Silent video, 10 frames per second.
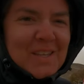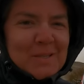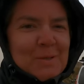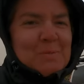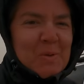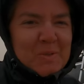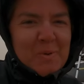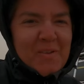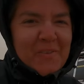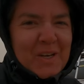this was supposed
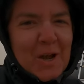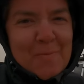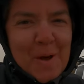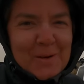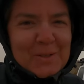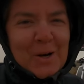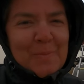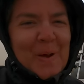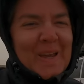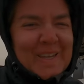to be a video about
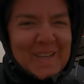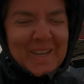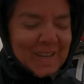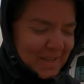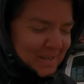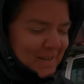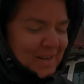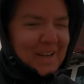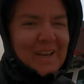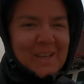dirt biking in
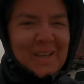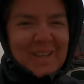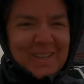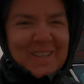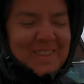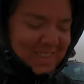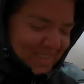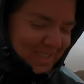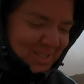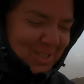
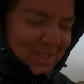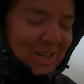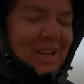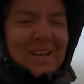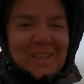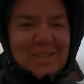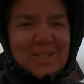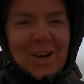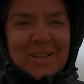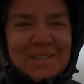uh, the
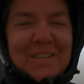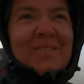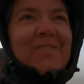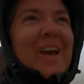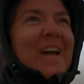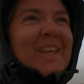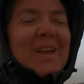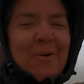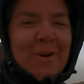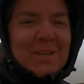Johnson
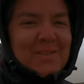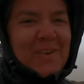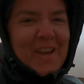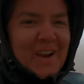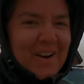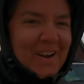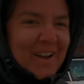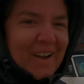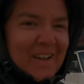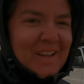Valley OHV
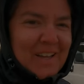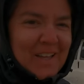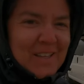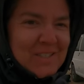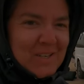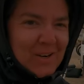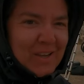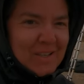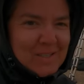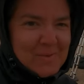area. It's
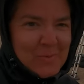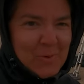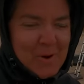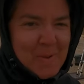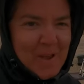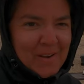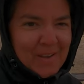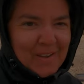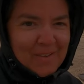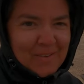turning into more about
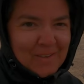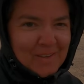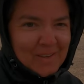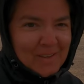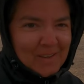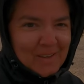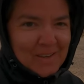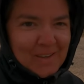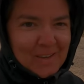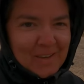a,
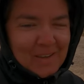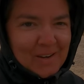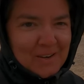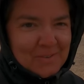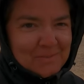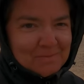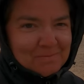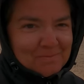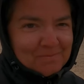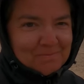uh, you
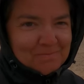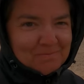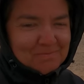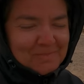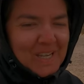know,